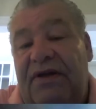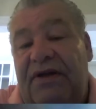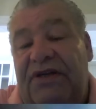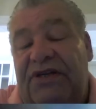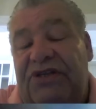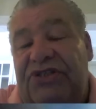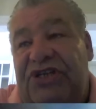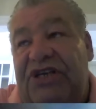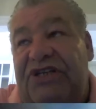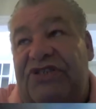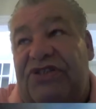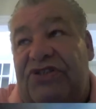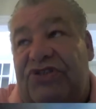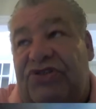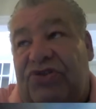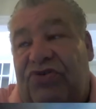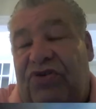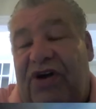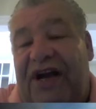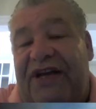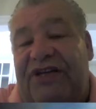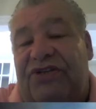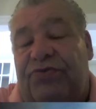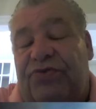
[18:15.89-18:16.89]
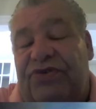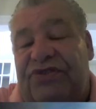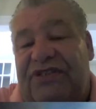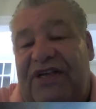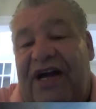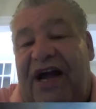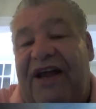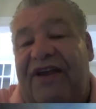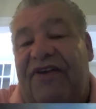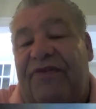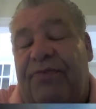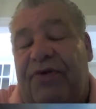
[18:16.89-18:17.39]
Jesus Christ
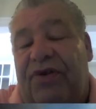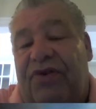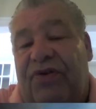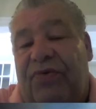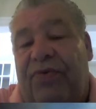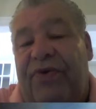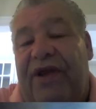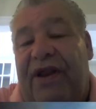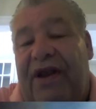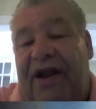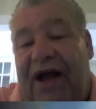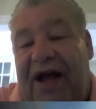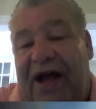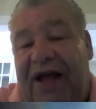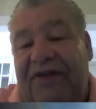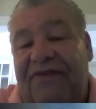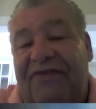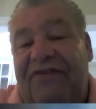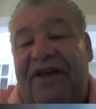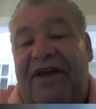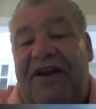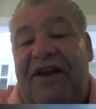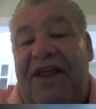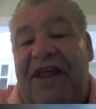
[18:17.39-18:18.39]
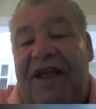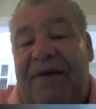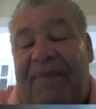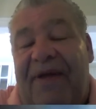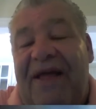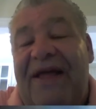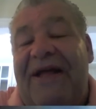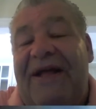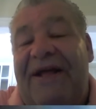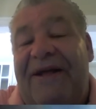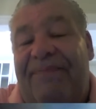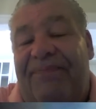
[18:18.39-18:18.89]
resides between us and Him.